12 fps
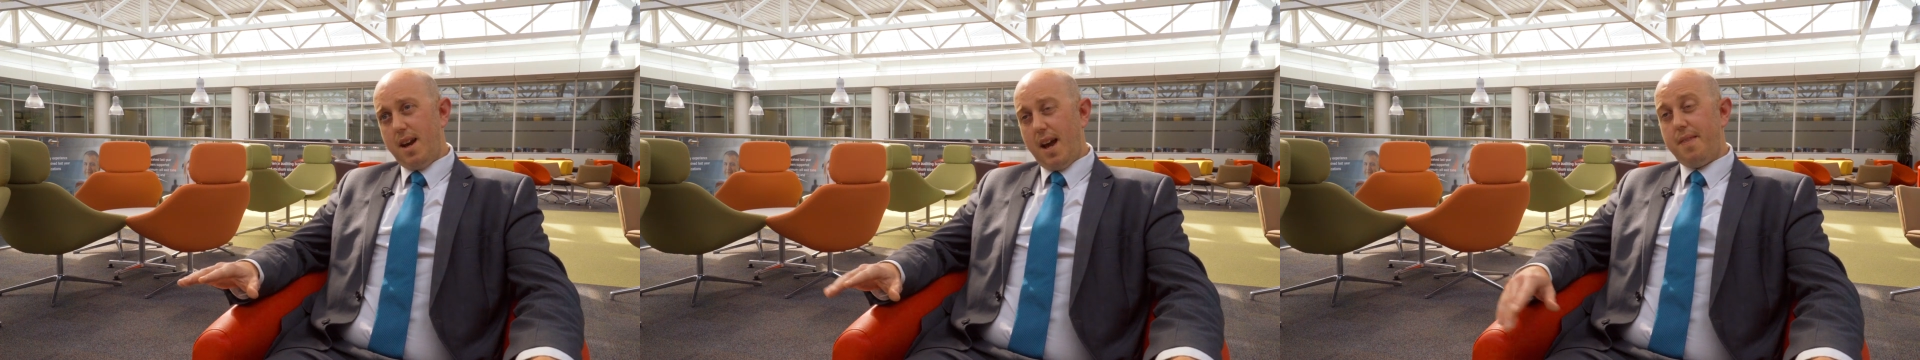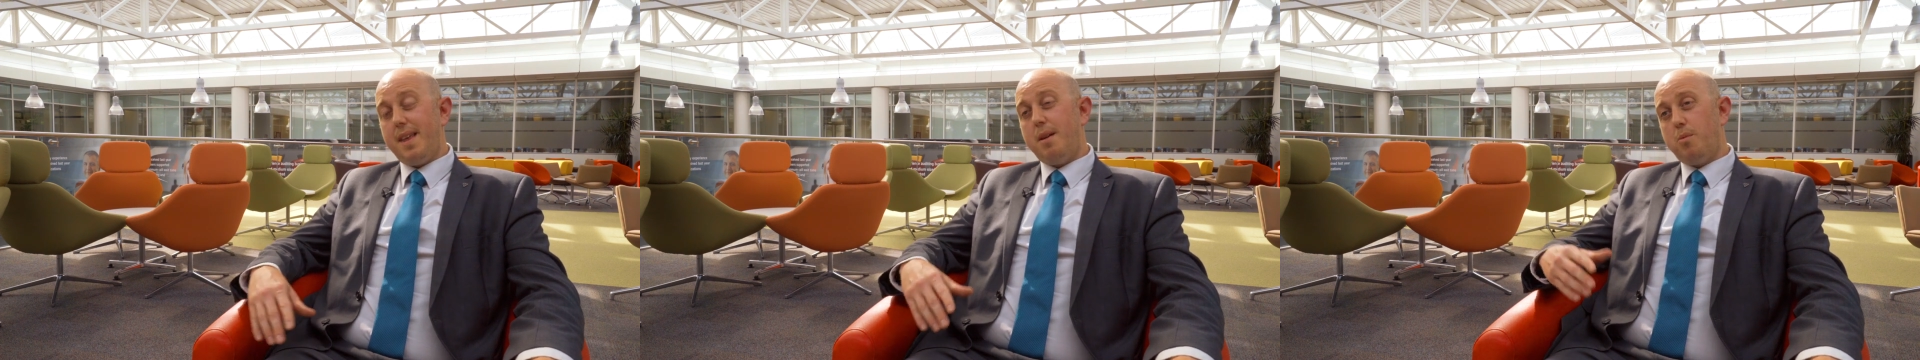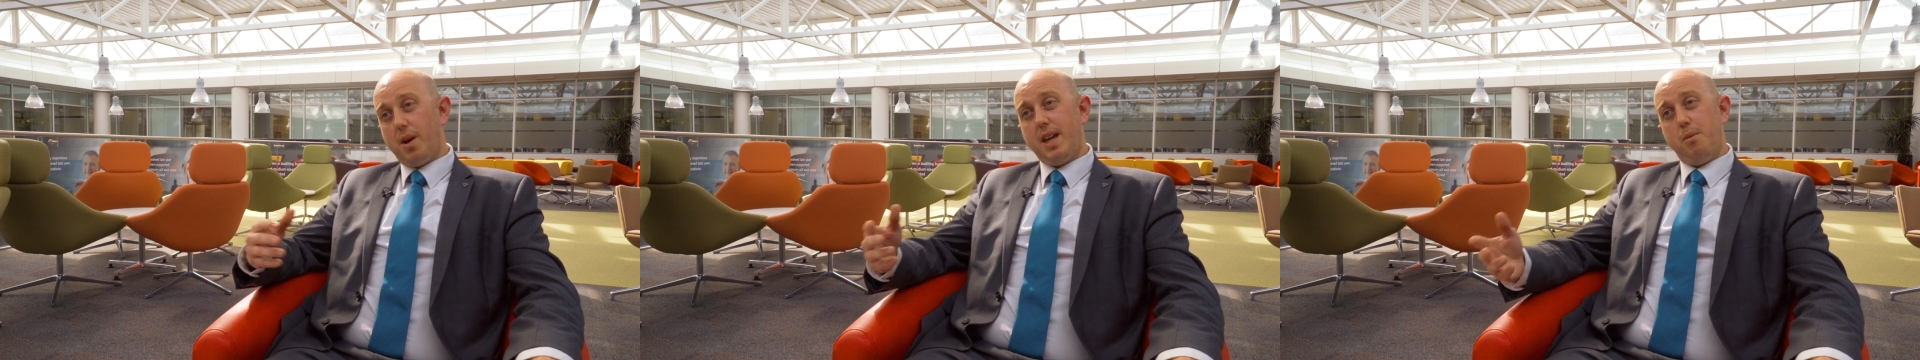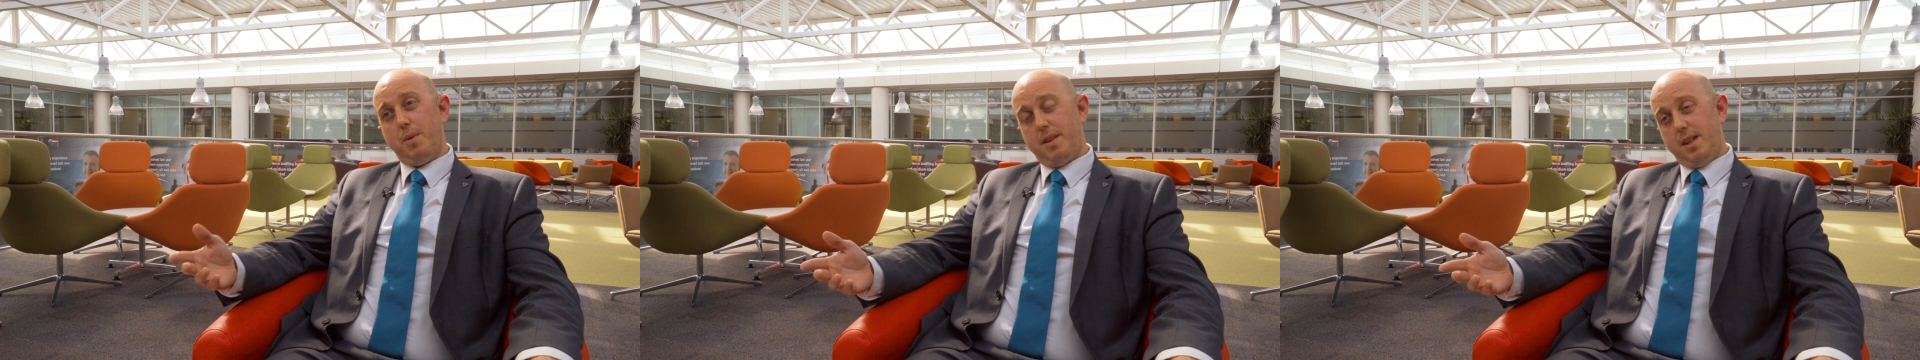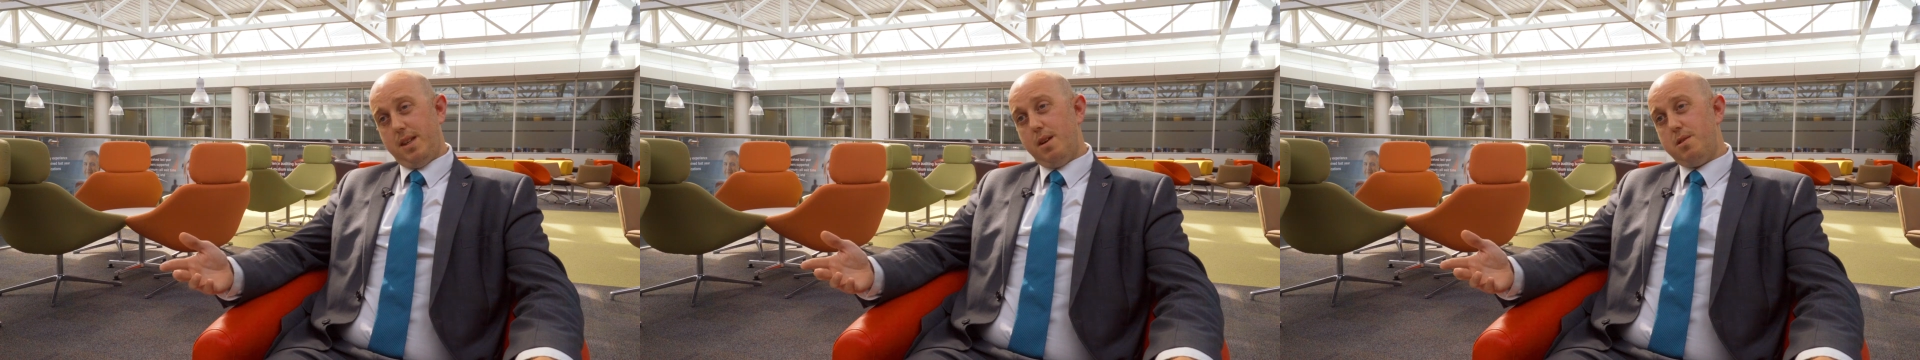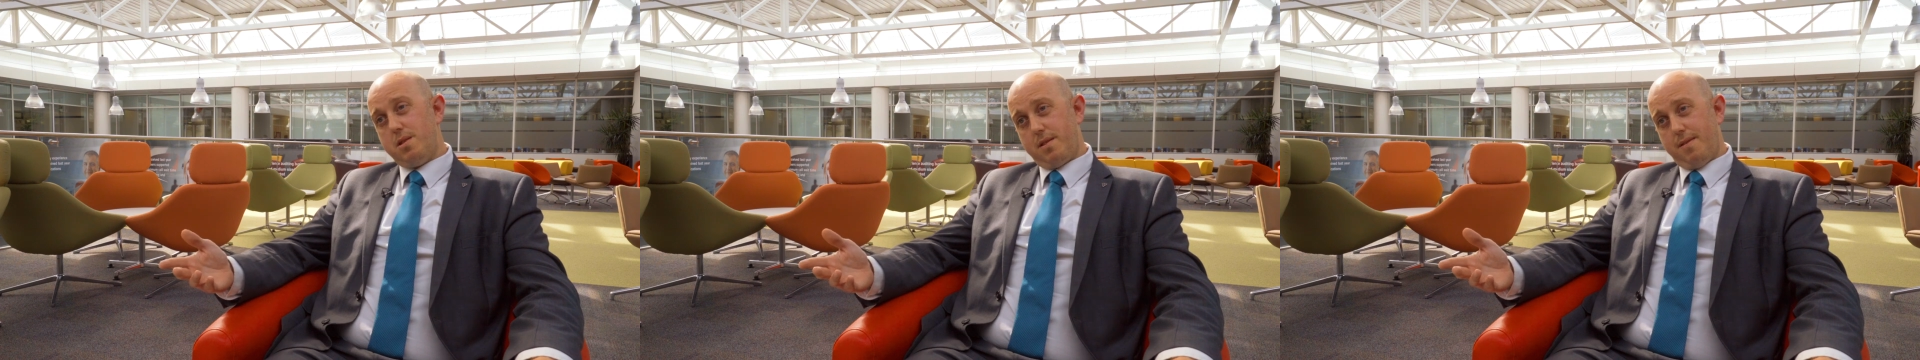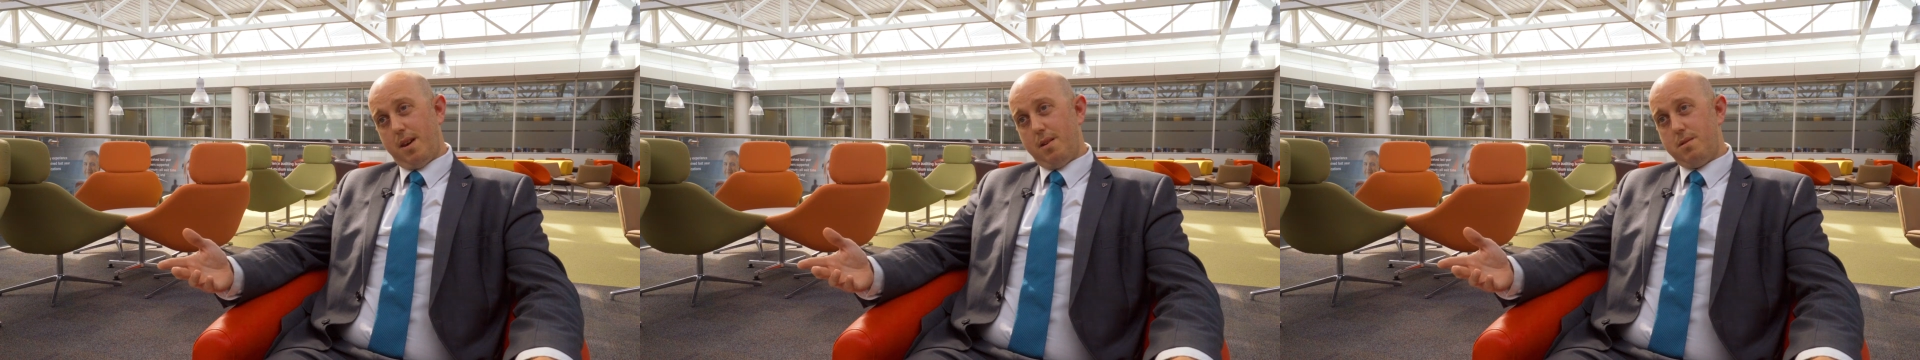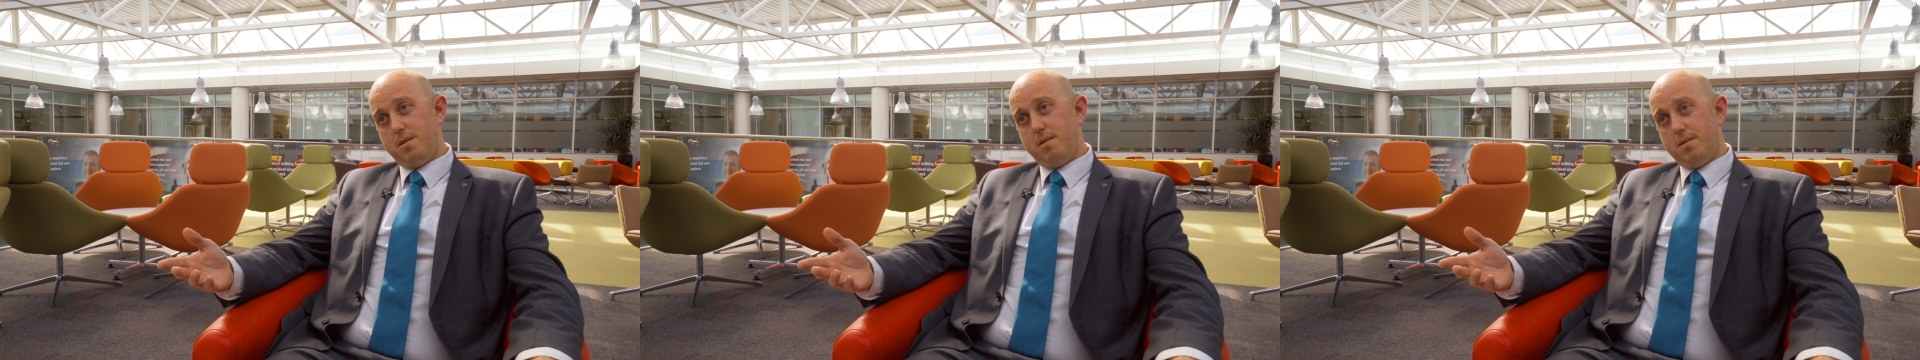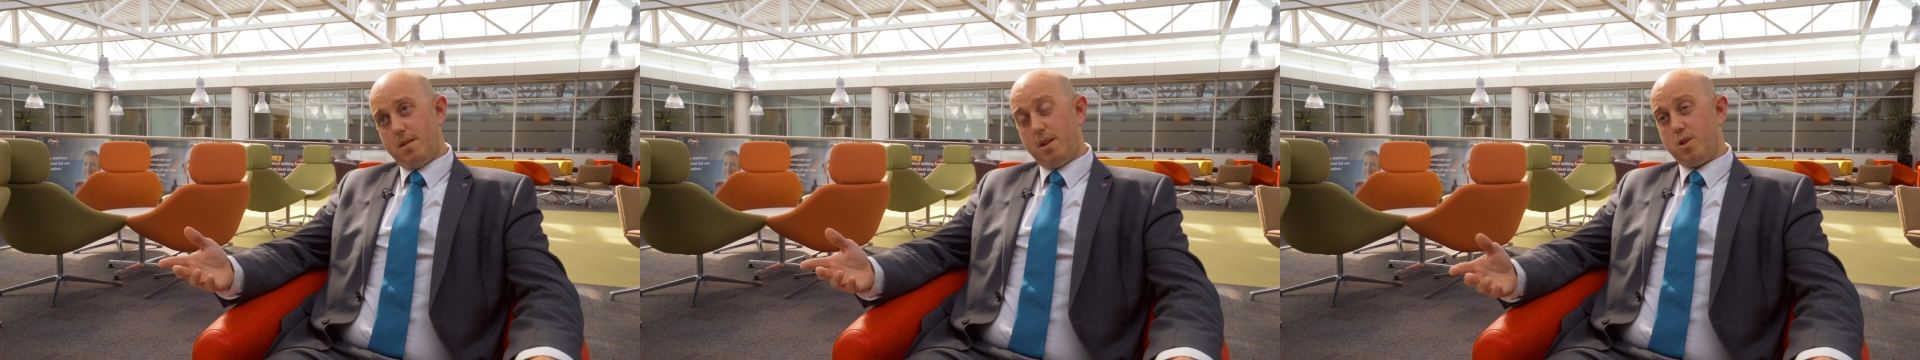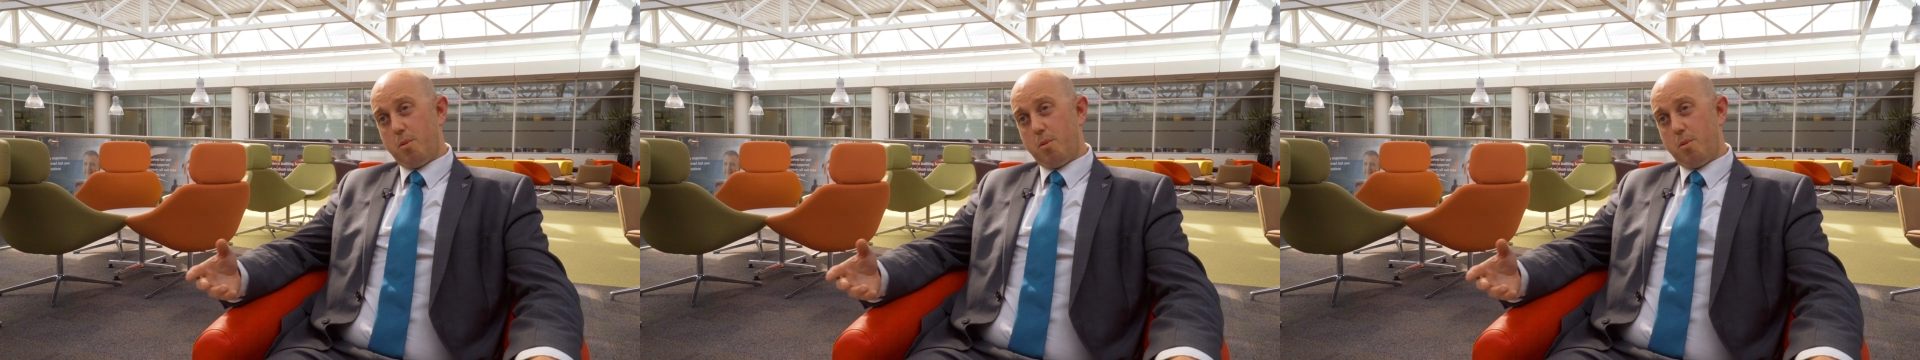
and then working with the users of those those